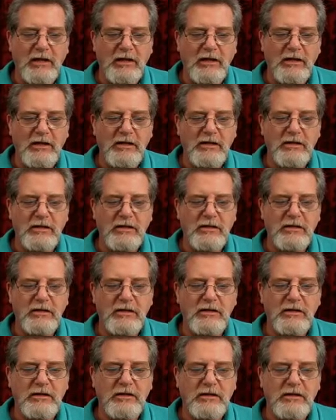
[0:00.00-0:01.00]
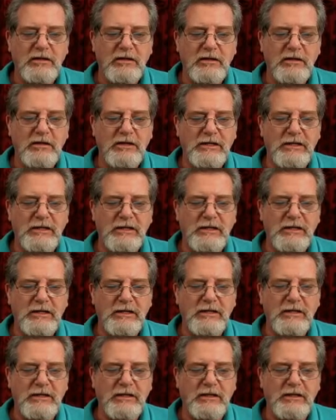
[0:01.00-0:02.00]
[no speech]